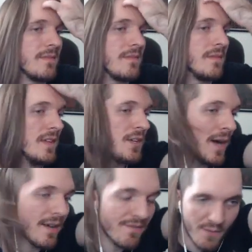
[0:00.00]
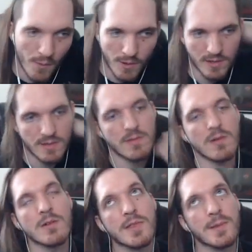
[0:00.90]
You have 4,
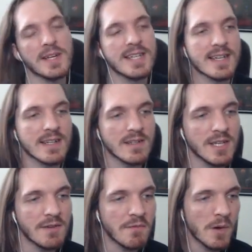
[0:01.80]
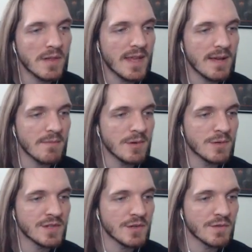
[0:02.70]
or 3 technically. You have one that
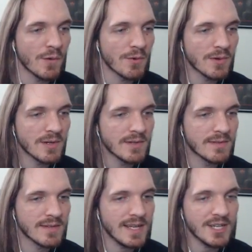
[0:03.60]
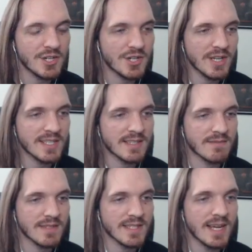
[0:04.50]
moves you forward-ish. It's
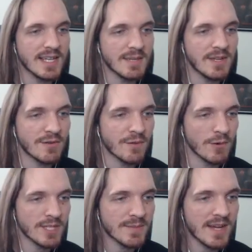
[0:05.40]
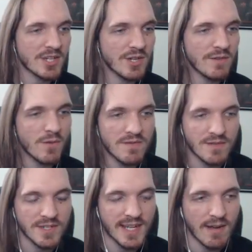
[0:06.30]
designed to be your forward smash. You have one for
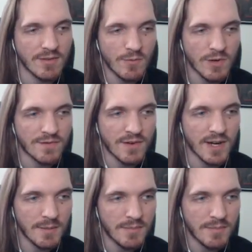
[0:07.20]
down and one for up.